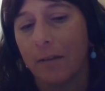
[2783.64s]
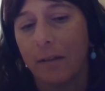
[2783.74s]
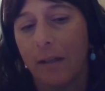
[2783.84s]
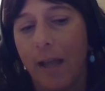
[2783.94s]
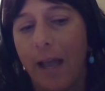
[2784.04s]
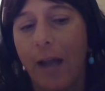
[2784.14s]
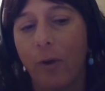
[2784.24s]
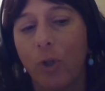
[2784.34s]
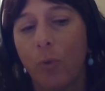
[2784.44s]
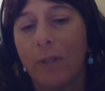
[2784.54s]
how
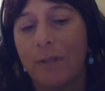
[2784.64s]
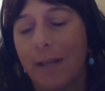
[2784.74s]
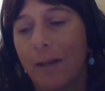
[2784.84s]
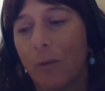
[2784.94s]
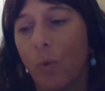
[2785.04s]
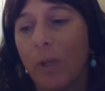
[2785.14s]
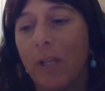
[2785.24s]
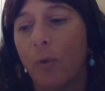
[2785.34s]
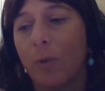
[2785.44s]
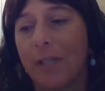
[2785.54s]
you would tell what
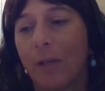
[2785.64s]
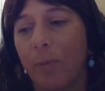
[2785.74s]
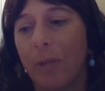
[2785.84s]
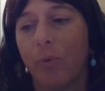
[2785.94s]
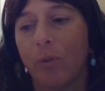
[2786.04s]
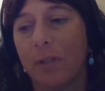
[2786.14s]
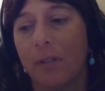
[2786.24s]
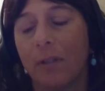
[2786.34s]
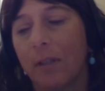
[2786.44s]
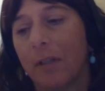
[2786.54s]
you would tell people
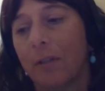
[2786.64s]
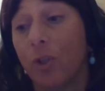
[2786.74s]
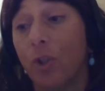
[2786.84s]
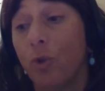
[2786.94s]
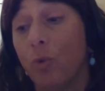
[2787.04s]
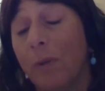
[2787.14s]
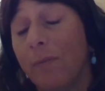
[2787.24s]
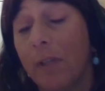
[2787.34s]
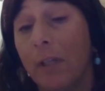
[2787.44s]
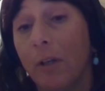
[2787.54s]
to to use
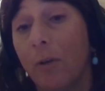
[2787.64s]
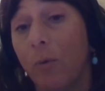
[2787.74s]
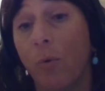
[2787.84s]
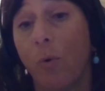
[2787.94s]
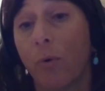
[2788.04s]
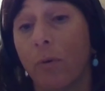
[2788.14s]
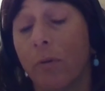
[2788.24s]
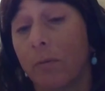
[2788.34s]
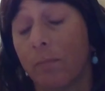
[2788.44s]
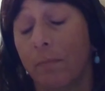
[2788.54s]
WeVideo or
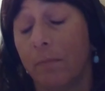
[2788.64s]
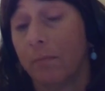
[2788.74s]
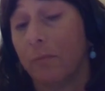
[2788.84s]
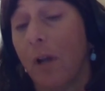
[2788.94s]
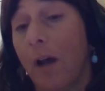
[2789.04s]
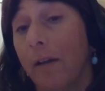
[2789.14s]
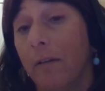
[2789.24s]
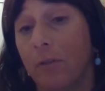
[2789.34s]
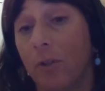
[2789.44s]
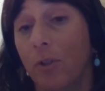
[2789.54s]

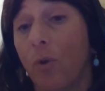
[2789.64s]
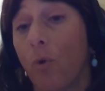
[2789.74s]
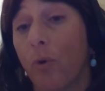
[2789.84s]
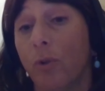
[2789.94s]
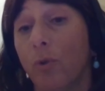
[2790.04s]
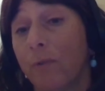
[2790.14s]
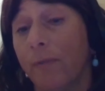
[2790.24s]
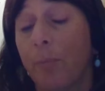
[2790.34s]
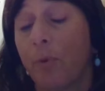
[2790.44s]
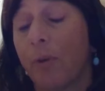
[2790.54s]
not to, or use Flipgrid.